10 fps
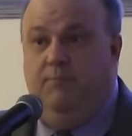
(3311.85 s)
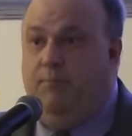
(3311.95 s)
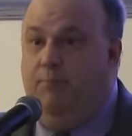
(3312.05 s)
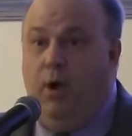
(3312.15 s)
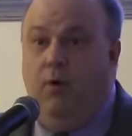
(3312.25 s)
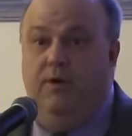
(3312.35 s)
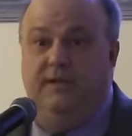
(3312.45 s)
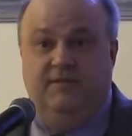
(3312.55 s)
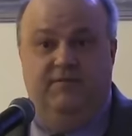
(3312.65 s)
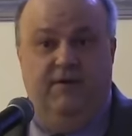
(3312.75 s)
Bone
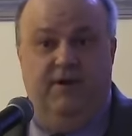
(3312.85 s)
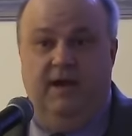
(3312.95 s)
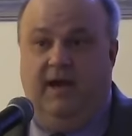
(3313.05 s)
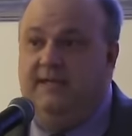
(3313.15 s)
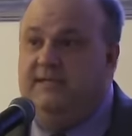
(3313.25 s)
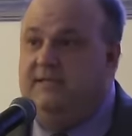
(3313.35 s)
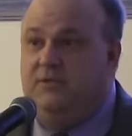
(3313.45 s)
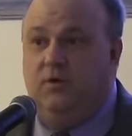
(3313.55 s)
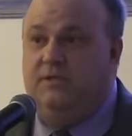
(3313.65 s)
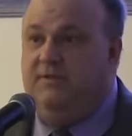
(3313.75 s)
is a very nice
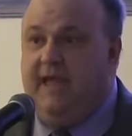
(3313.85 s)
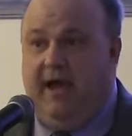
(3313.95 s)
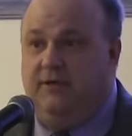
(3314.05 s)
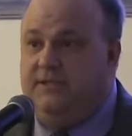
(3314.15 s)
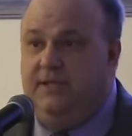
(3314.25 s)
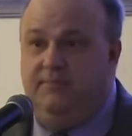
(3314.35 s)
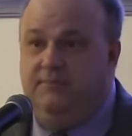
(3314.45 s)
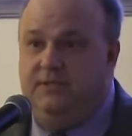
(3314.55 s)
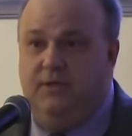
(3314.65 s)
source of calcium,